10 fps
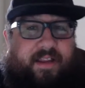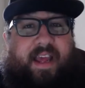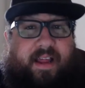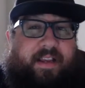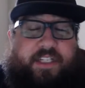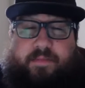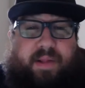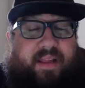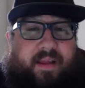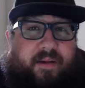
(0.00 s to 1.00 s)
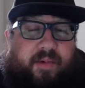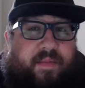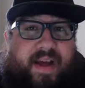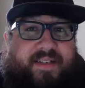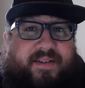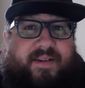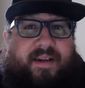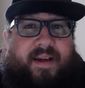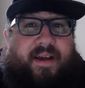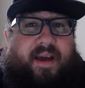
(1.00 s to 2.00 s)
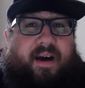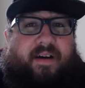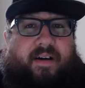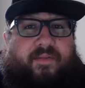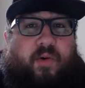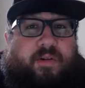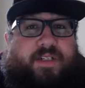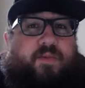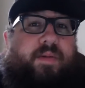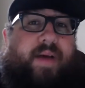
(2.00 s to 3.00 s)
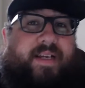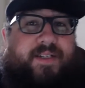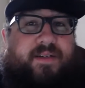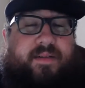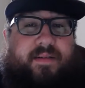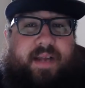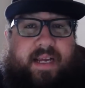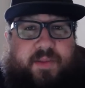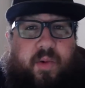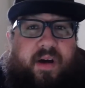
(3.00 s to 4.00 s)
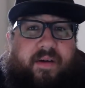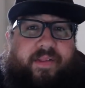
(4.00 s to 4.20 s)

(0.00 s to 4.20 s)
just play the remastered. Of course, remastered as well.